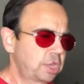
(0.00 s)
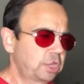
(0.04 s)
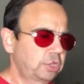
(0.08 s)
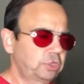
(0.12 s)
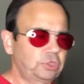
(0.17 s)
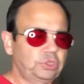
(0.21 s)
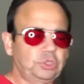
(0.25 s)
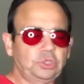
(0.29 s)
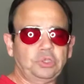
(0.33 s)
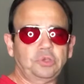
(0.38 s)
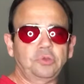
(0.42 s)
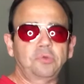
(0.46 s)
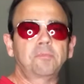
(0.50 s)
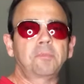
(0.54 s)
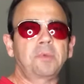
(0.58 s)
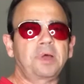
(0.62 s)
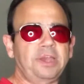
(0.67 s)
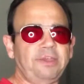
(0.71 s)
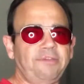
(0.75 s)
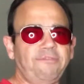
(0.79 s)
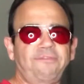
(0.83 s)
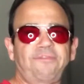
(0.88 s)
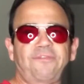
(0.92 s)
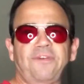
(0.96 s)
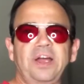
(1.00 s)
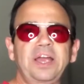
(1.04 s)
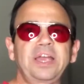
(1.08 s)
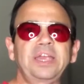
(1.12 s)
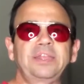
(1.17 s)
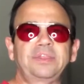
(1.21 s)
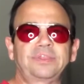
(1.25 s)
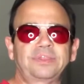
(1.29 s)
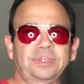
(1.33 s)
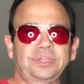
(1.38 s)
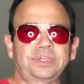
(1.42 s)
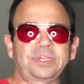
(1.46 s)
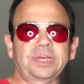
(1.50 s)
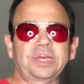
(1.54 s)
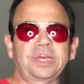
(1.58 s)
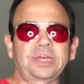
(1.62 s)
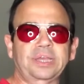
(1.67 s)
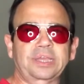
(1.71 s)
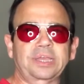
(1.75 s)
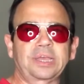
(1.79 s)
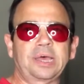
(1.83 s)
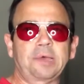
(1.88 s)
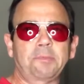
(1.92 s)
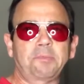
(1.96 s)
you might find the
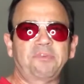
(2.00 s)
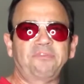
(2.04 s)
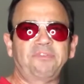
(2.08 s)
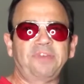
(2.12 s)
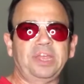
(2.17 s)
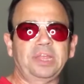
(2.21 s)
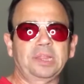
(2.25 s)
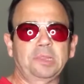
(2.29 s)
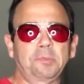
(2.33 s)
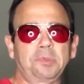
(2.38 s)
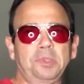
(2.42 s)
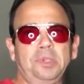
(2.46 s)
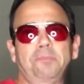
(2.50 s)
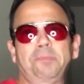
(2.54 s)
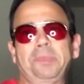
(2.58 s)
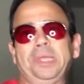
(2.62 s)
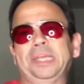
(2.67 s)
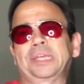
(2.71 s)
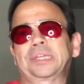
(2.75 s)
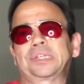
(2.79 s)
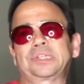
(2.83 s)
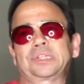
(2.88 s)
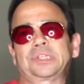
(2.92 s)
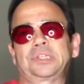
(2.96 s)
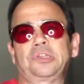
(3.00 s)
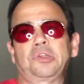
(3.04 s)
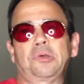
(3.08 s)
.com available because